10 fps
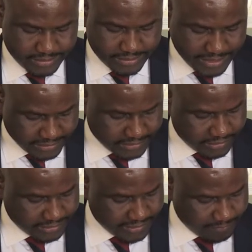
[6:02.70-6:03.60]

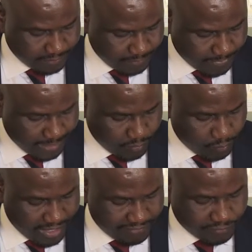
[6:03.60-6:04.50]
national team,
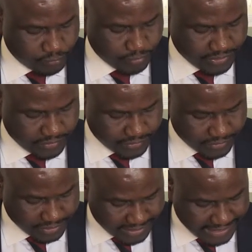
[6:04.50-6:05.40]
we have to
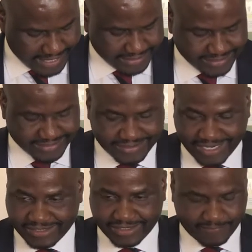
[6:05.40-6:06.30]
create a
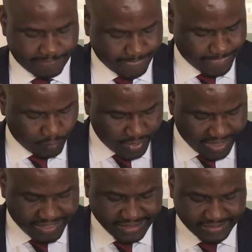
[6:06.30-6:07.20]
structure where
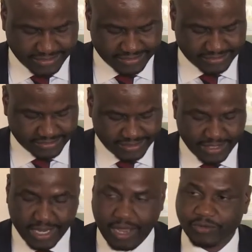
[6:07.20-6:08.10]
this is
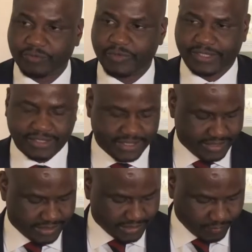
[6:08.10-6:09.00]
our
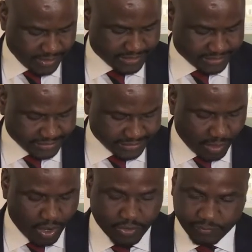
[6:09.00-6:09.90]

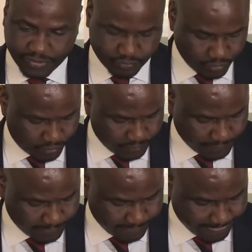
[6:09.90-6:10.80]
ultimate
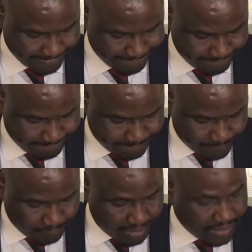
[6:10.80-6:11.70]
goal.
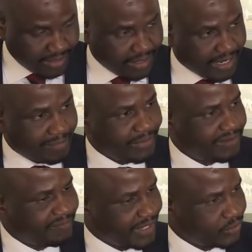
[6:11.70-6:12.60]
And I
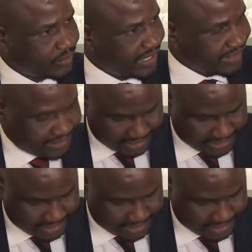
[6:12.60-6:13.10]
believe my duty as